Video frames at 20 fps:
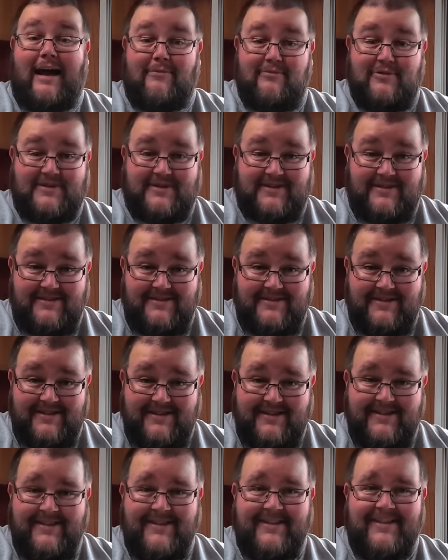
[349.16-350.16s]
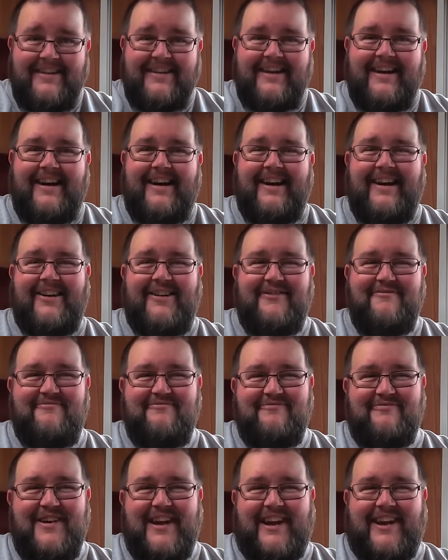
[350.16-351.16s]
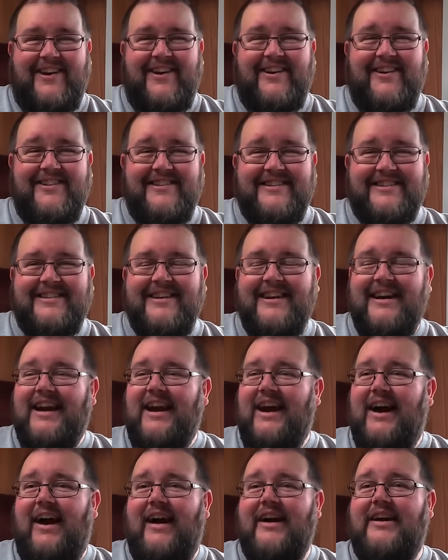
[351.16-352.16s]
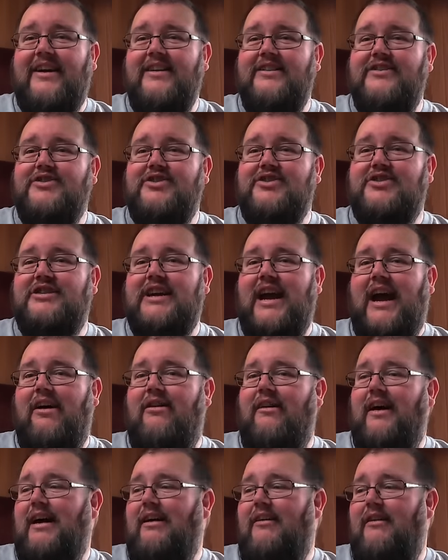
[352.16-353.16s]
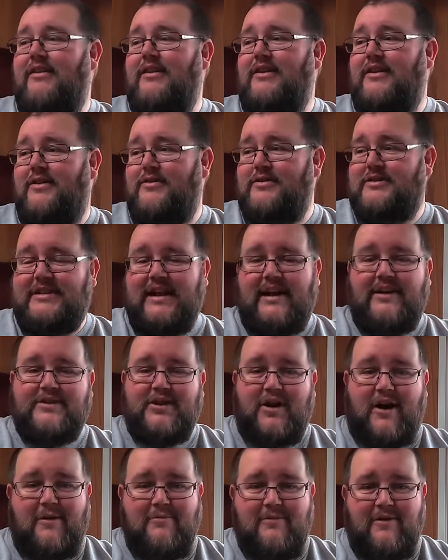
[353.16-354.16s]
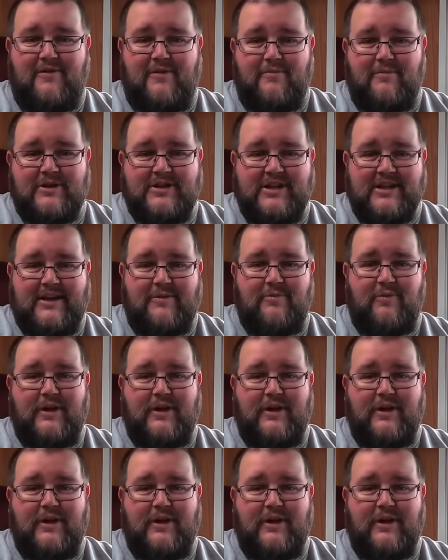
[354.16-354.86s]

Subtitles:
Amazon because I can just shout out, you know, set a timer for my chicken